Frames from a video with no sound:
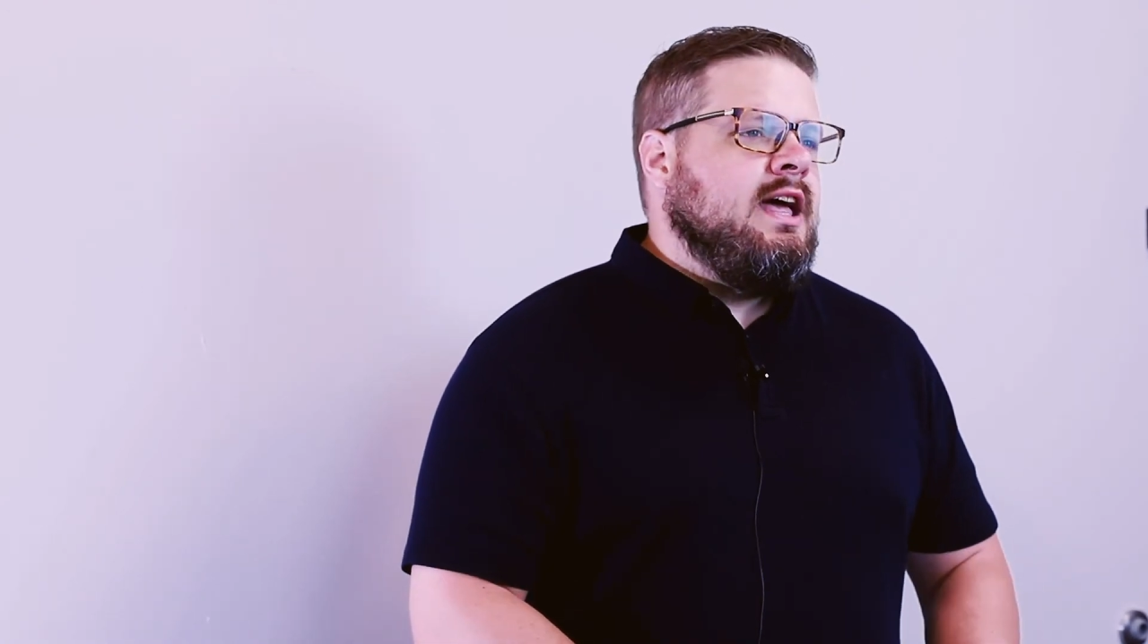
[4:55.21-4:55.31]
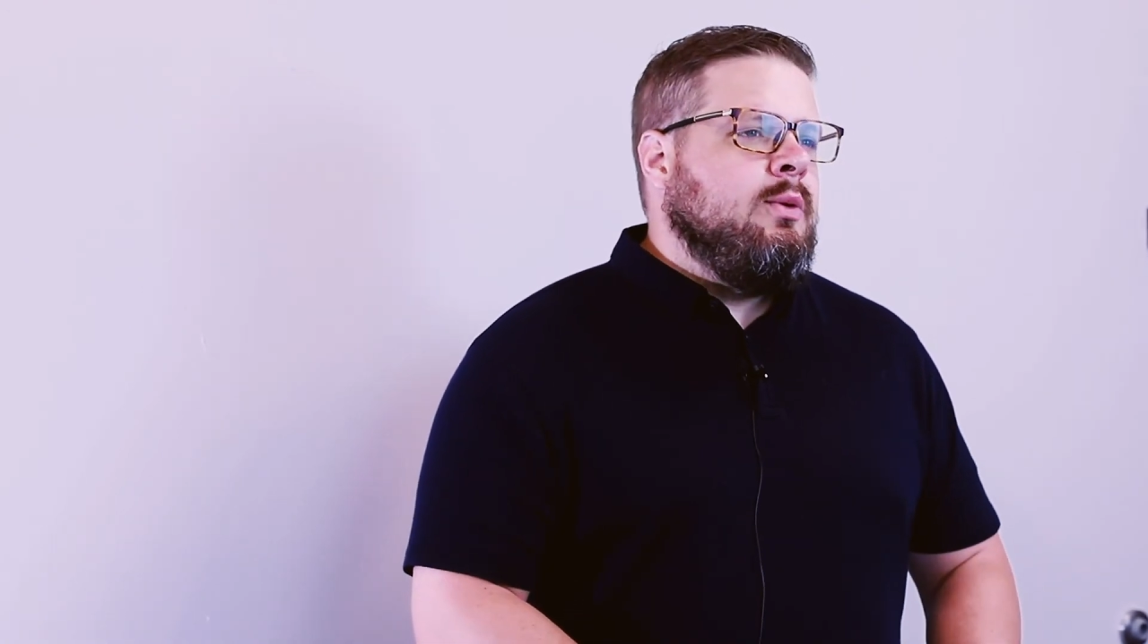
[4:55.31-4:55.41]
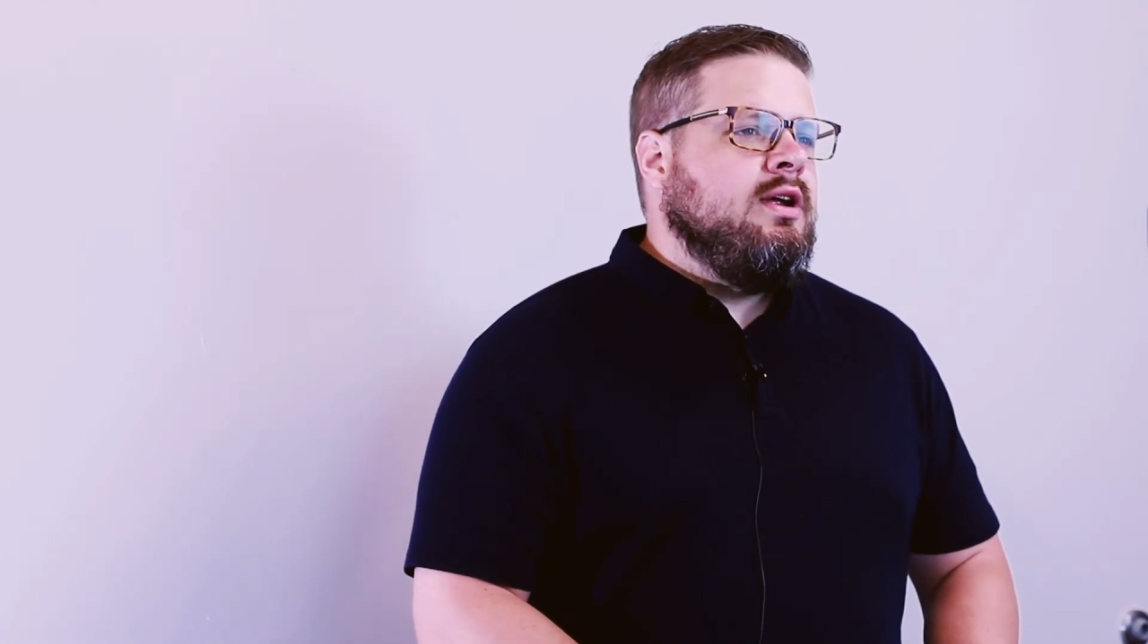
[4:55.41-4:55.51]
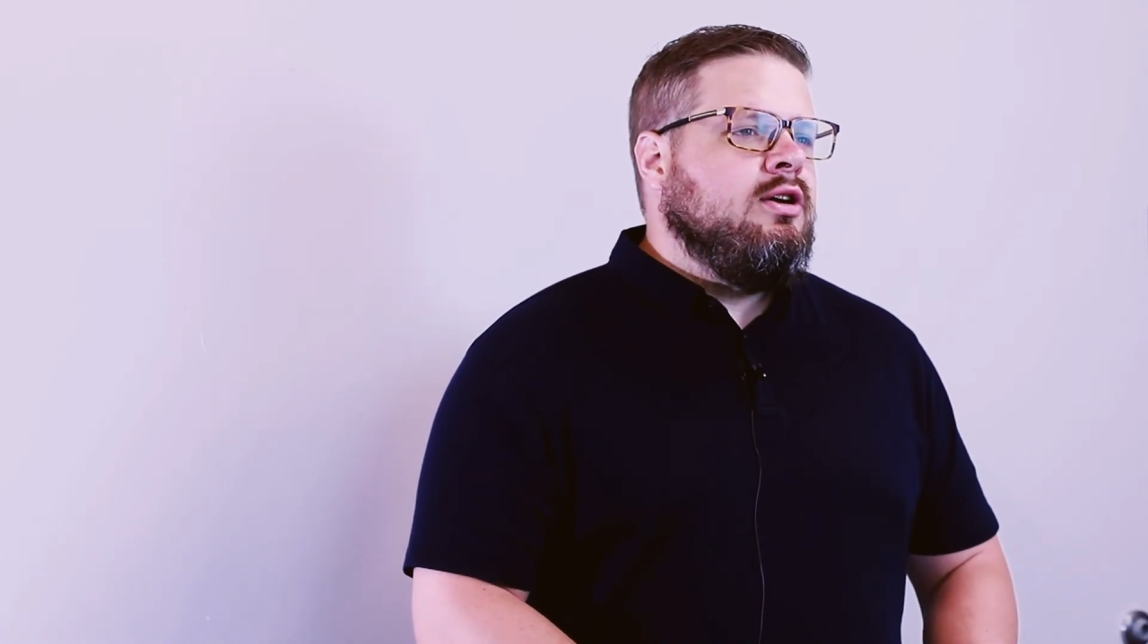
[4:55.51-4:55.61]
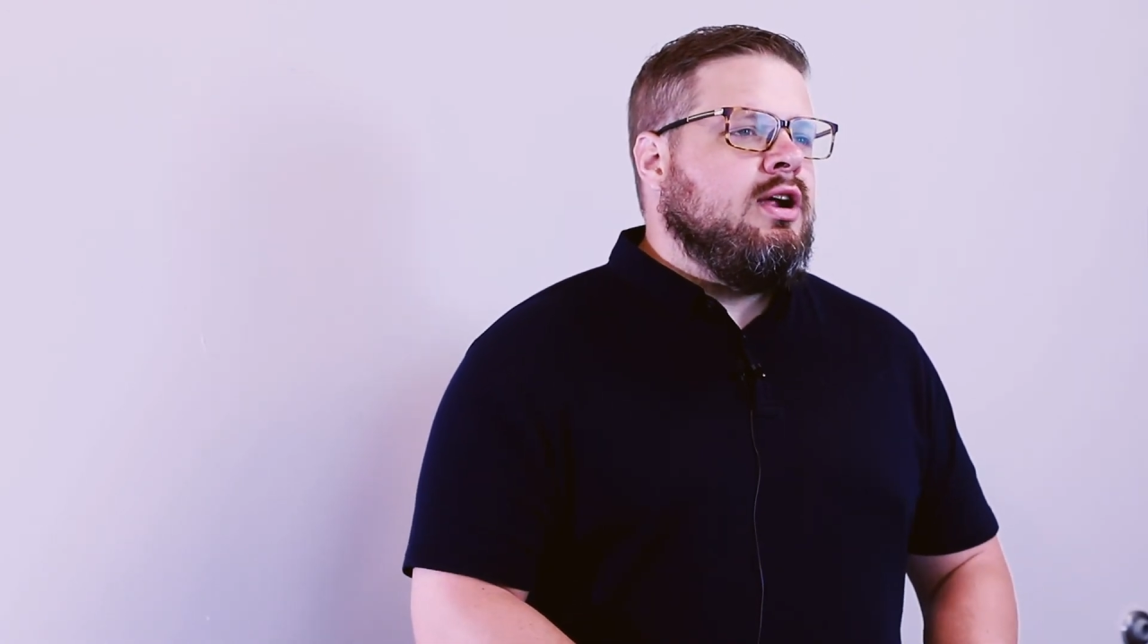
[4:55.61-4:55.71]

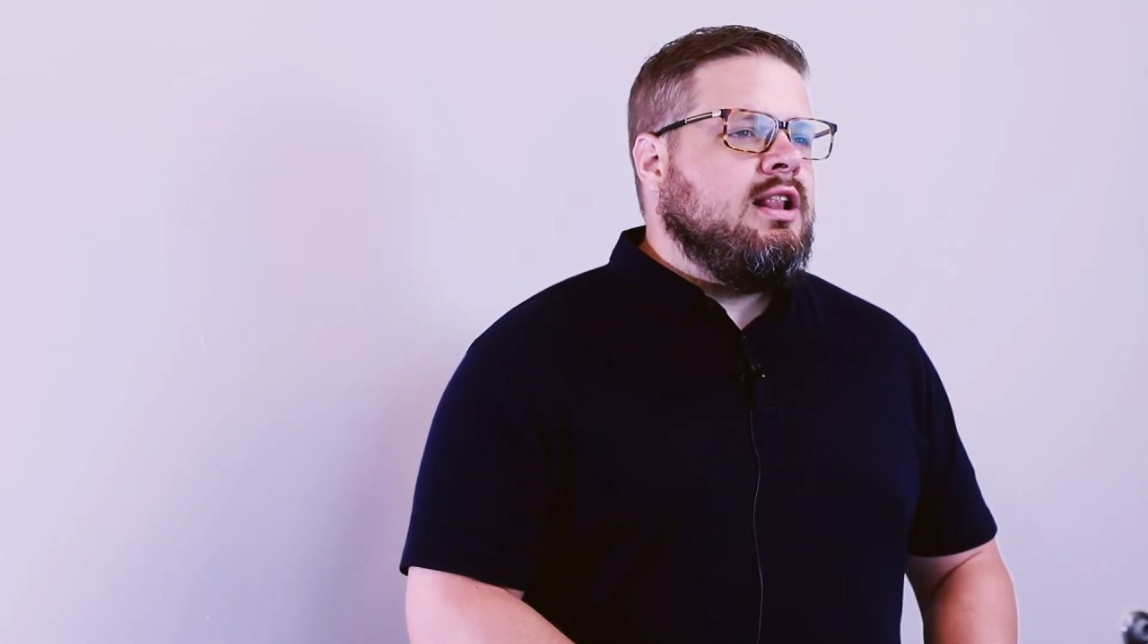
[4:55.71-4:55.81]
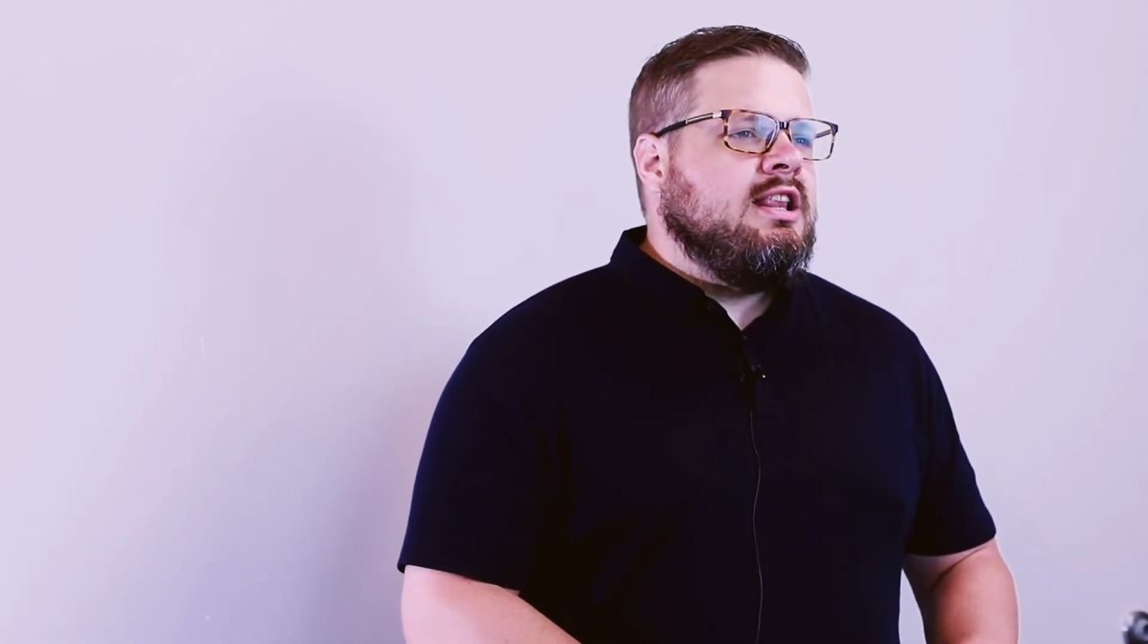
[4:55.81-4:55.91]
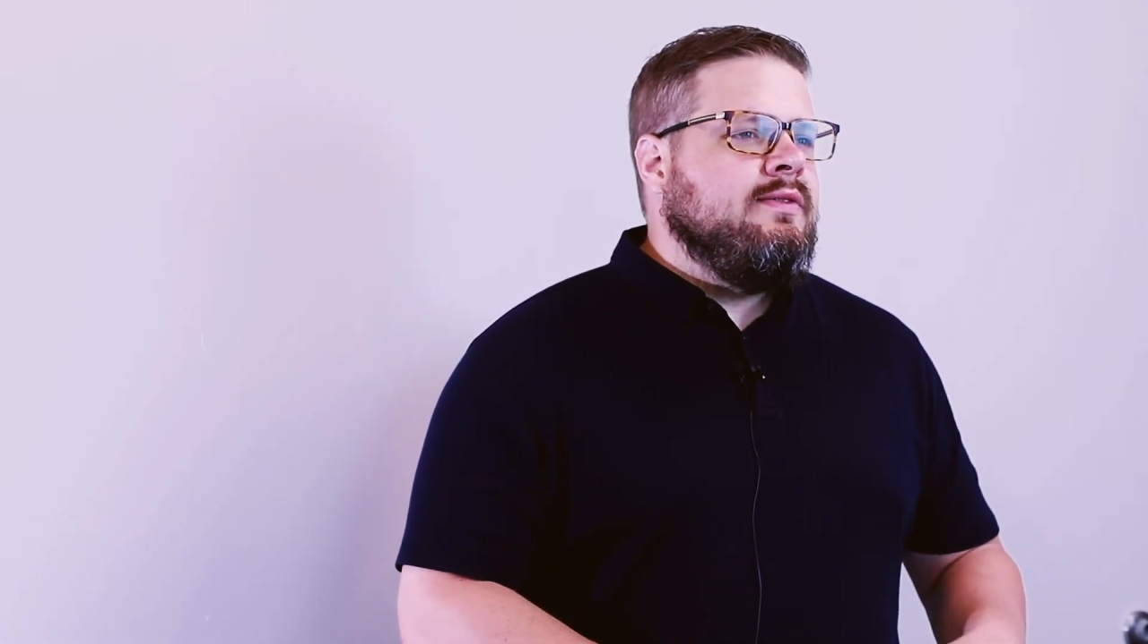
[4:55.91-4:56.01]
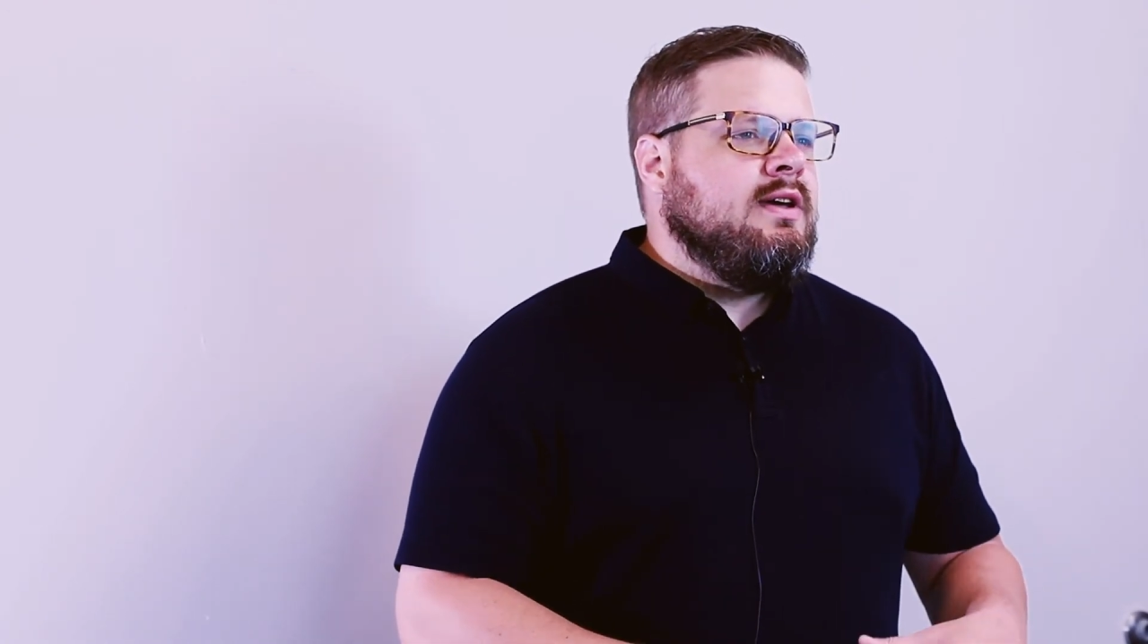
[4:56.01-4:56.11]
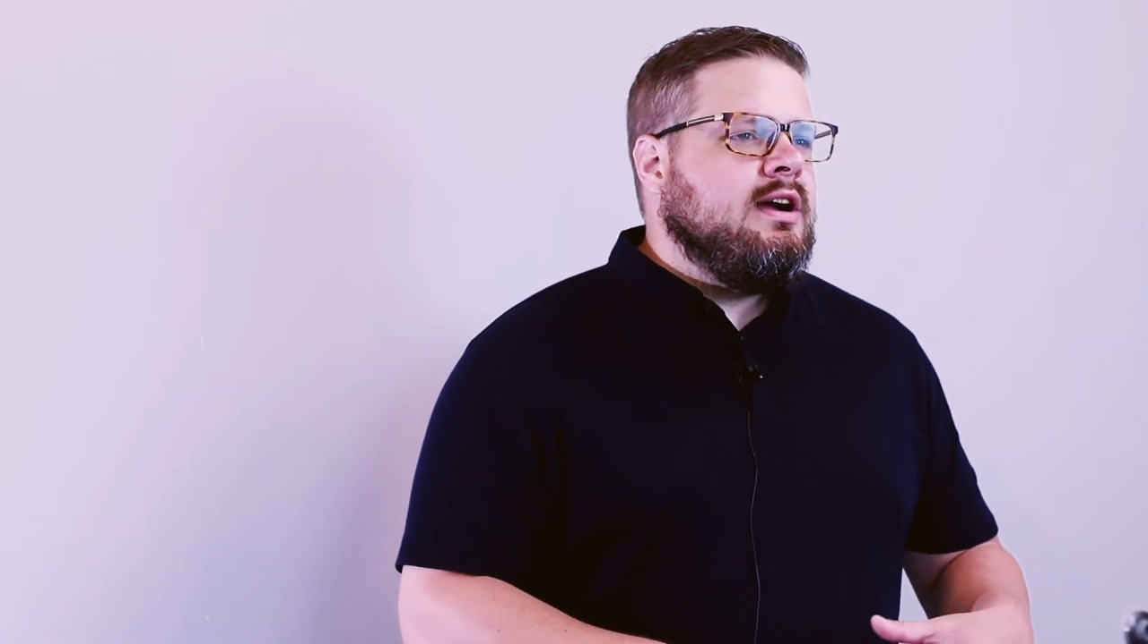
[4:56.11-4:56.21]
and we are not
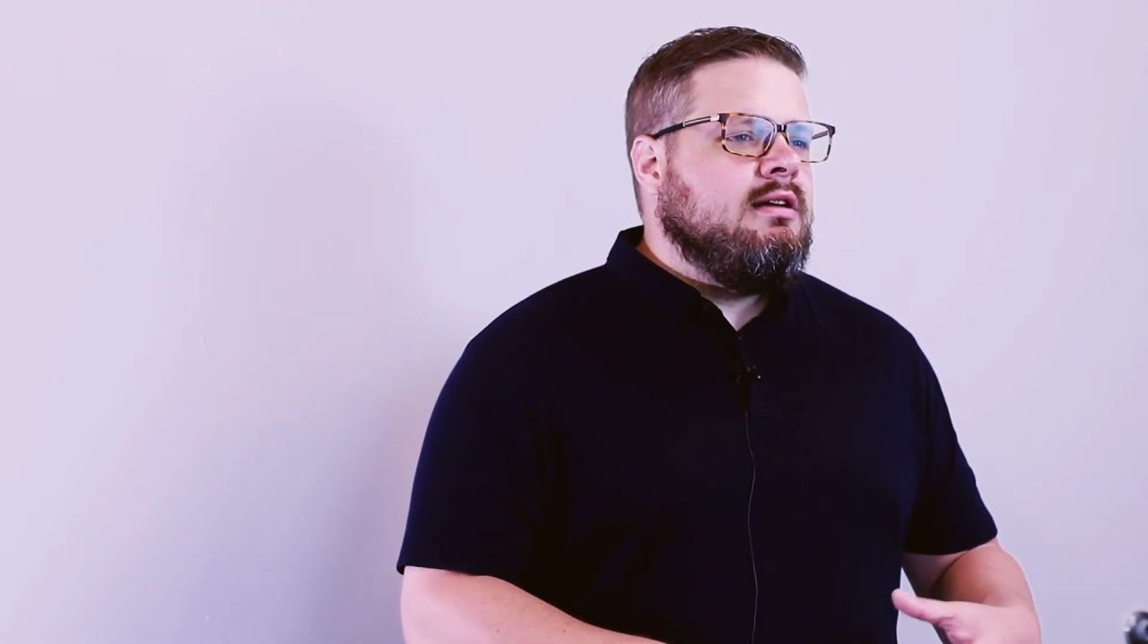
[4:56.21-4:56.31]
living